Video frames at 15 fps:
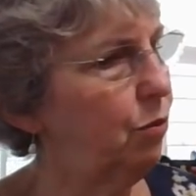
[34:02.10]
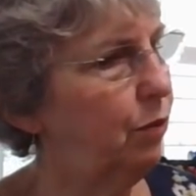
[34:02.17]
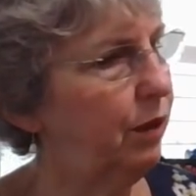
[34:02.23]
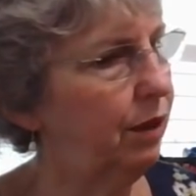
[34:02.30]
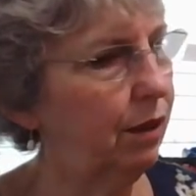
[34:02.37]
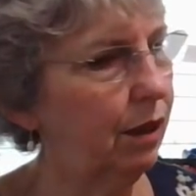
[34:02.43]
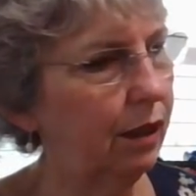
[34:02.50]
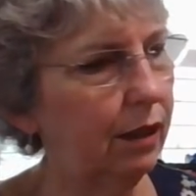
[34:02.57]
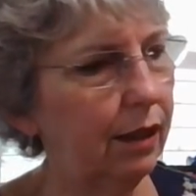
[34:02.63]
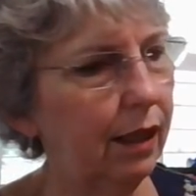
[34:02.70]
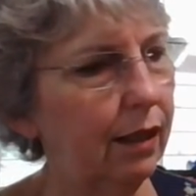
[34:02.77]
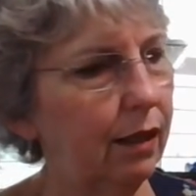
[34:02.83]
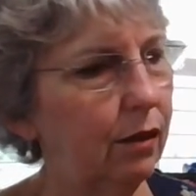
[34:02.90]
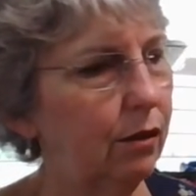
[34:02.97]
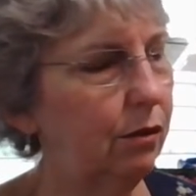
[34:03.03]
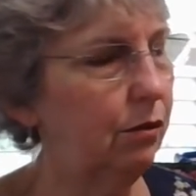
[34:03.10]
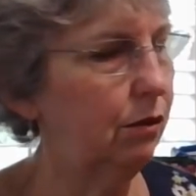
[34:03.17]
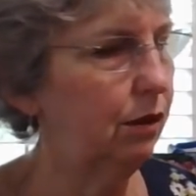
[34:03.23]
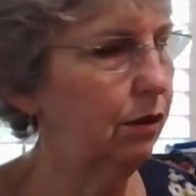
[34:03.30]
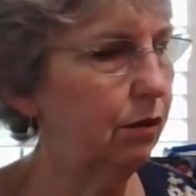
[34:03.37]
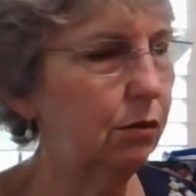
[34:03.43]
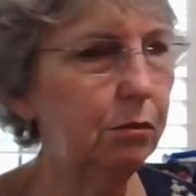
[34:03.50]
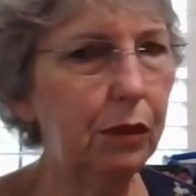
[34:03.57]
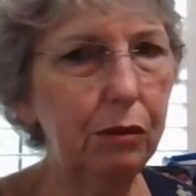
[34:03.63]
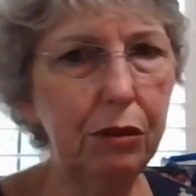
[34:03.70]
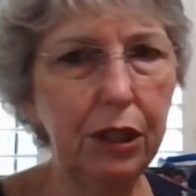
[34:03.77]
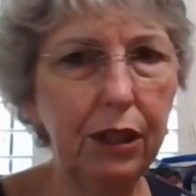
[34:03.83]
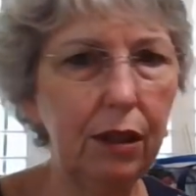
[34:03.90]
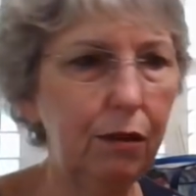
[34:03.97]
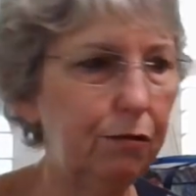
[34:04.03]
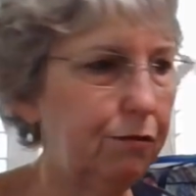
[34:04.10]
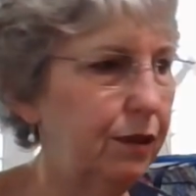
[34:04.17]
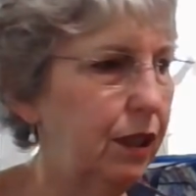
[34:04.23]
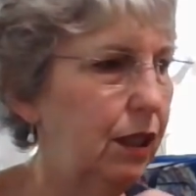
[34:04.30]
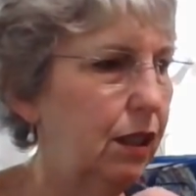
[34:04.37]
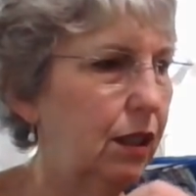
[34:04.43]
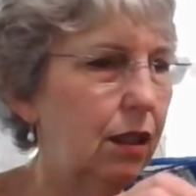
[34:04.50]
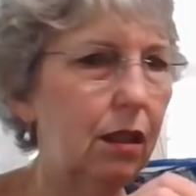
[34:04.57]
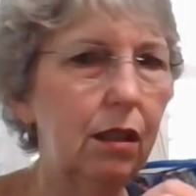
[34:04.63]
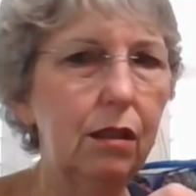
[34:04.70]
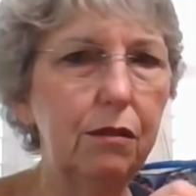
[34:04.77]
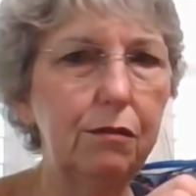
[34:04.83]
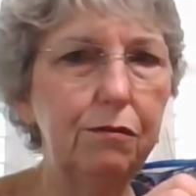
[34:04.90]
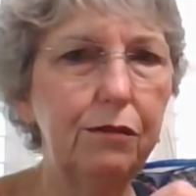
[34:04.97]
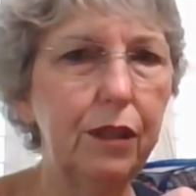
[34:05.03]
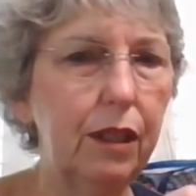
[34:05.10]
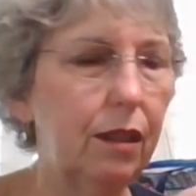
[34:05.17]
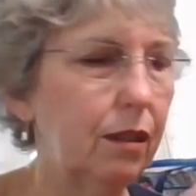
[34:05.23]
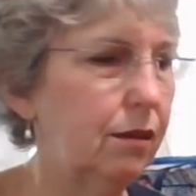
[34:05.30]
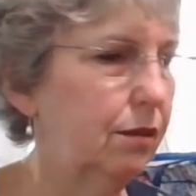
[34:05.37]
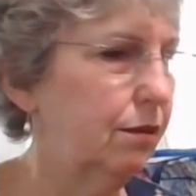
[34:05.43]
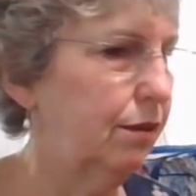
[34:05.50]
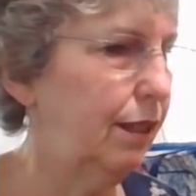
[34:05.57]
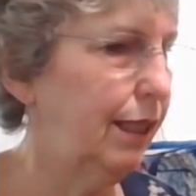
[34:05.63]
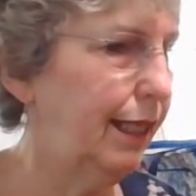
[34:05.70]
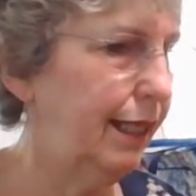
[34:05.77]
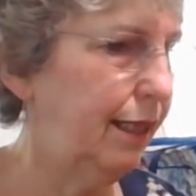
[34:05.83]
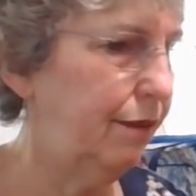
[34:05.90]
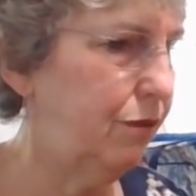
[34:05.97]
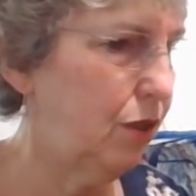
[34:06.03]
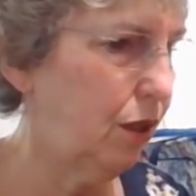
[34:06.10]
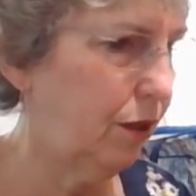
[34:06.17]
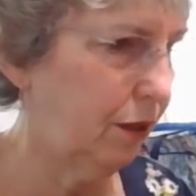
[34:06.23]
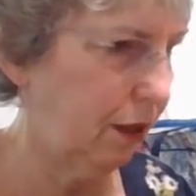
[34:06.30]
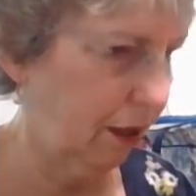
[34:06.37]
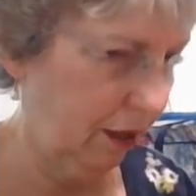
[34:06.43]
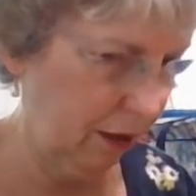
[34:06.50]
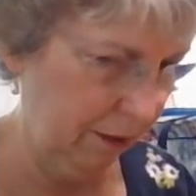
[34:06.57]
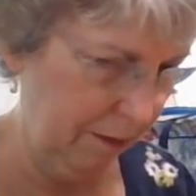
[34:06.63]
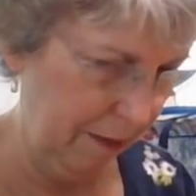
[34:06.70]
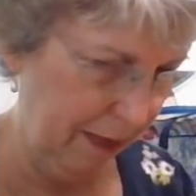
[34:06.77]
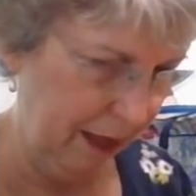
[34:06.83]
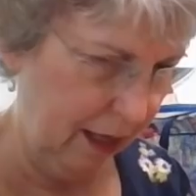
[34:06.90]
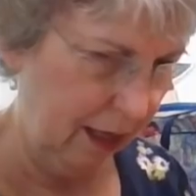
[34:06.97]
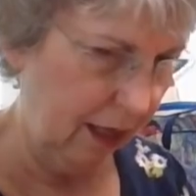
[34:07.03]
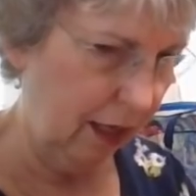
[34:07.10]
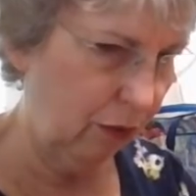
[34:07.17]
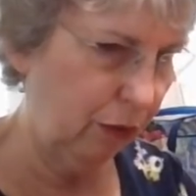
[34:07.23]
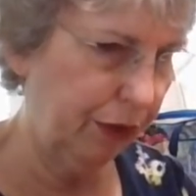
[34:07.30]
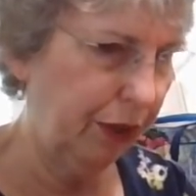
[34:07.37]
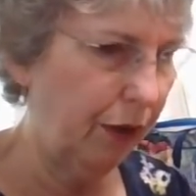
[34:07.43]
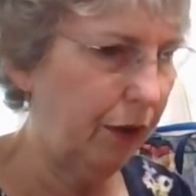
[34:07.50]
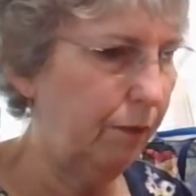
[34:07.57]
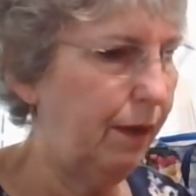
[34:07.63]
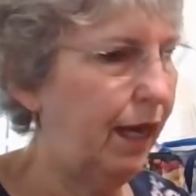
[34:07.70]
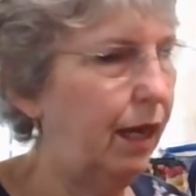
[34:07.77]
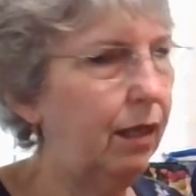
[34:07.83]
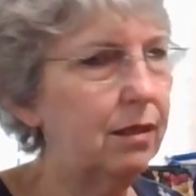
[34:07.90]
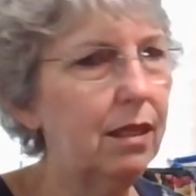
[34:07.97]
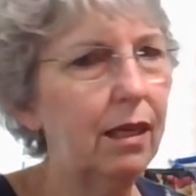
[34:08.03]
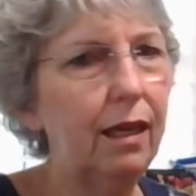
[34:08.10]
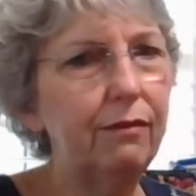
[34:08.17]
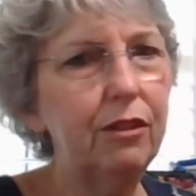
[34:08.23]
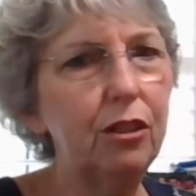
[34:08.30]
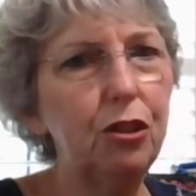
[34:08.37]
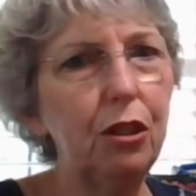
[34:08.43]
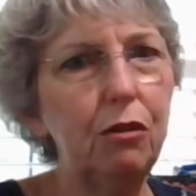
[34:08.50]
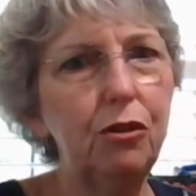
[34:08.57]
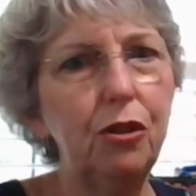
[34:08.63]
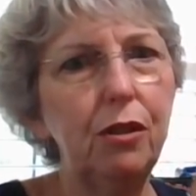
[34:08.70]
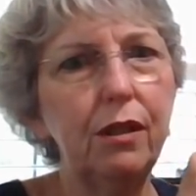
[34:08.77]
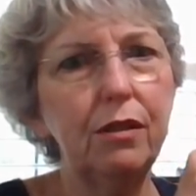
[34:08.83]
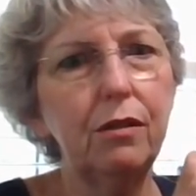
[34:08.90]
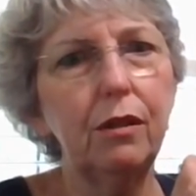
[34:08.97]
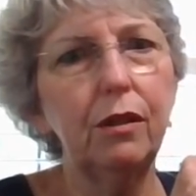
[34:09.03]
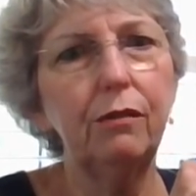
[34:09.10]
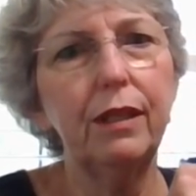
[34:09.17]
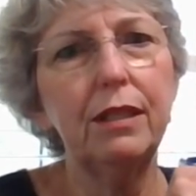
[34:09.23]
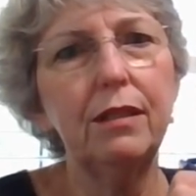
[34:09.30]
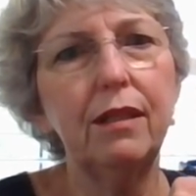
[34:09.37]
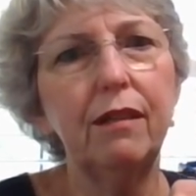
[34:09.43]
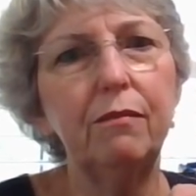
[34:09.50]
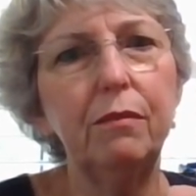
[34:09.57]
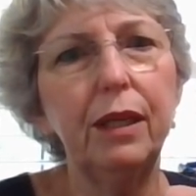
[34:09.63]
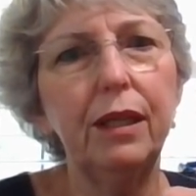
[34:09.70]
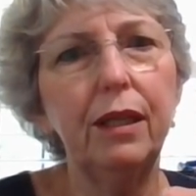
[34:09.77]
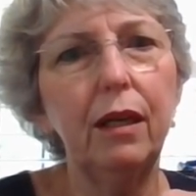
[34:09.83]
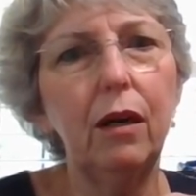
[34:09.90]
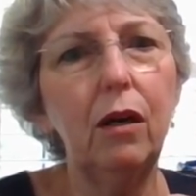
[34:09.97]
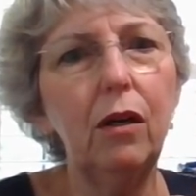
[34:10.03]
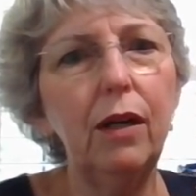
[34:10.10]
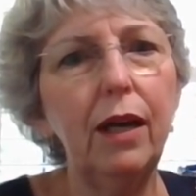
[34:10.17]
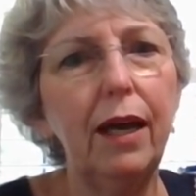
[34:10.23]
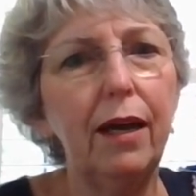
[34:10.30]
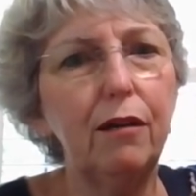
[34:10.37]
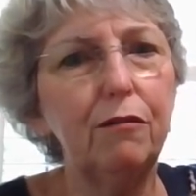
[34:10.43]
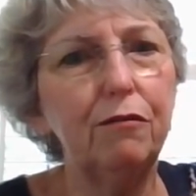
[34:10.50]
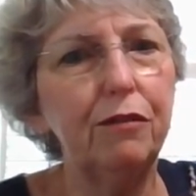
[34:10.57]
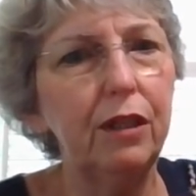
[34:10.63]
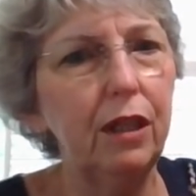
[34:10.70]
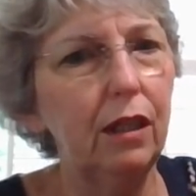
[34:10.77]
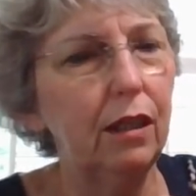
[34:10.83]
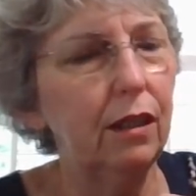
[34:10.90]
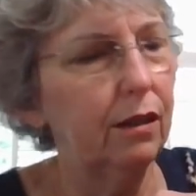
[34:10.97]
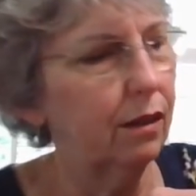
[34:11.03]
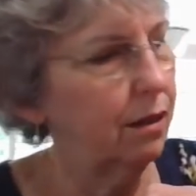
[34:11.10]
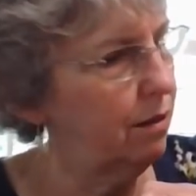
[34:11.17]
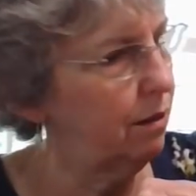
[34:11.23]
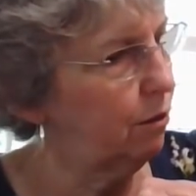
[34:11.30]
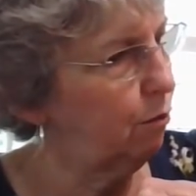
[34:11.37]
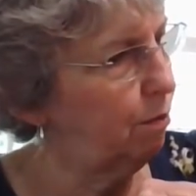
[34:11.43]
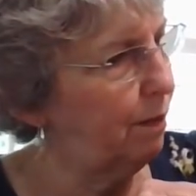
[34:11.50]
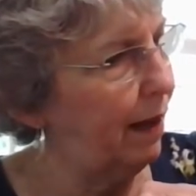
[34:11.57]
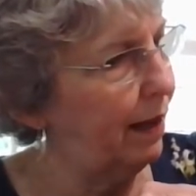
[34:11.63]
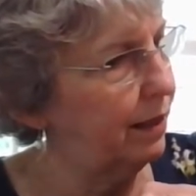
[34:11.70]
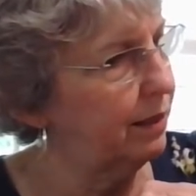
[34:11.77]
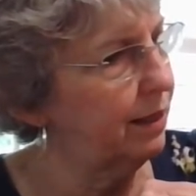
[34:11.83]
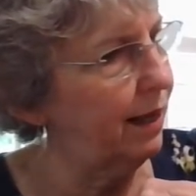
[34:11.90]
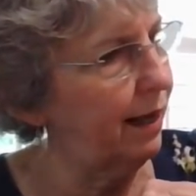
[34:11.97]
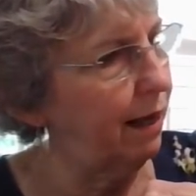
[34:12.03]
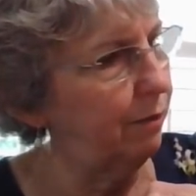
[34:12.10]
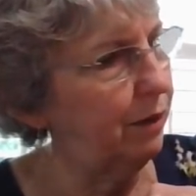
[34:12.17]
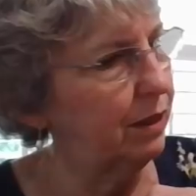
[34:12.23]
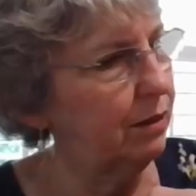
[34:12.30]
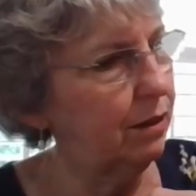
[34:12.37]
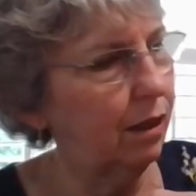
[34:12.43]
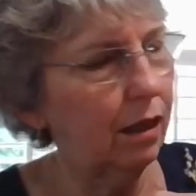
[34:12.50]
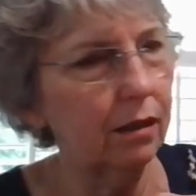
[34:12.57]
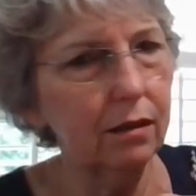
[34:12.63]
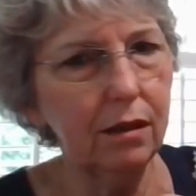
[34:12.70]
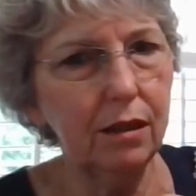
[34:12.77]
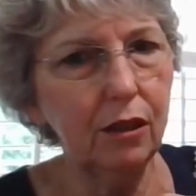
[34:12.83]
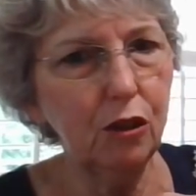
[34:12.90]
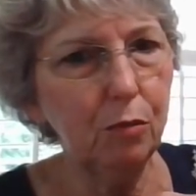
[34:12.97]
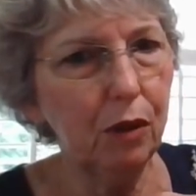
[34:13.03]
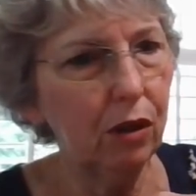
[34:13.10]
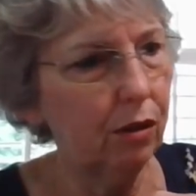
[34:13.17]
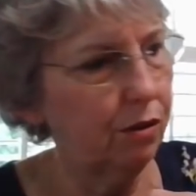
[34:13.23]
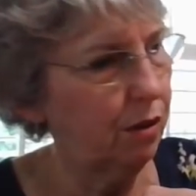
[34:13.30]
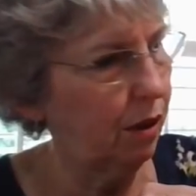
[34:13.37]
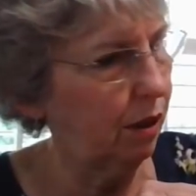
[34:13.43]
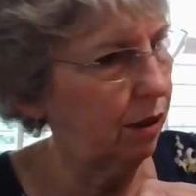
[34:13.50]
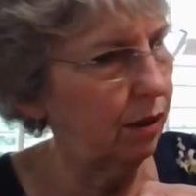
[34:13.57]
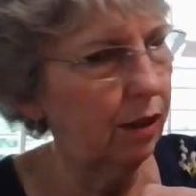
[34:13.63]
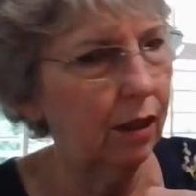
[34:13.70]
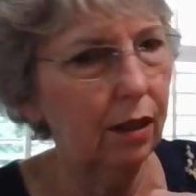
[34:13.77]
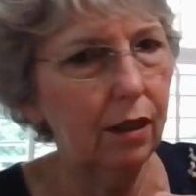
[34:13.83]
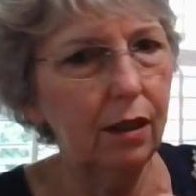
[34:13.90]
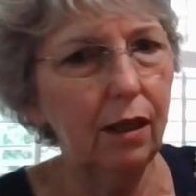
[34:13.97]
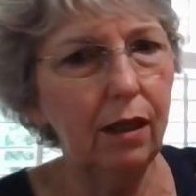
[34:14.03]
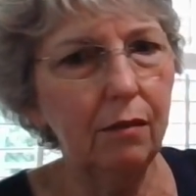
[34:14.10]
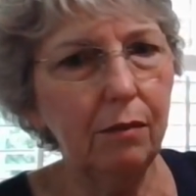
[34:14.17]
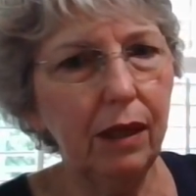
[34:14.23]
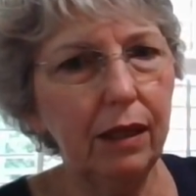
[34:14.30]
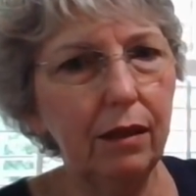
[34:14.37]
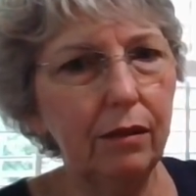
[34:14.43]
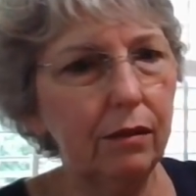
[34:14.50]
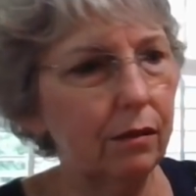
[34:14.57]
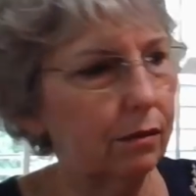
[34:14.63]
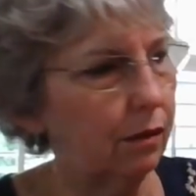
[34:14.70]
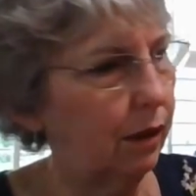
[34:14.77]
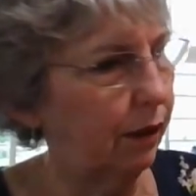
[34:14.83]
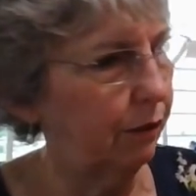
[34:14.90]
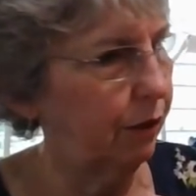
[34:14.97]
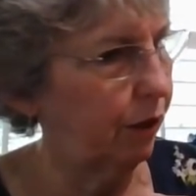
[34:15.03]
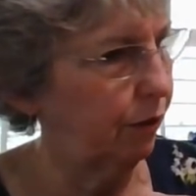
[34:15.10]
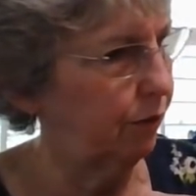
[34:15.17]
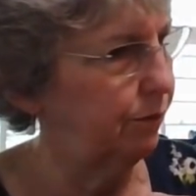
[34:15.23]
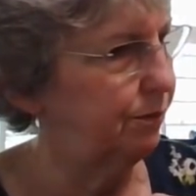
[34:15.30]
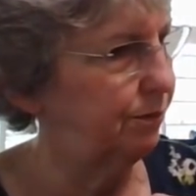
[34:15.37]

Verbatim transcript: with a yellow little motif of leaves on there. And with all the bags, I haven't showed you this on the rest of them, but they all have this little tab that's got stitch markers on it and my little logo.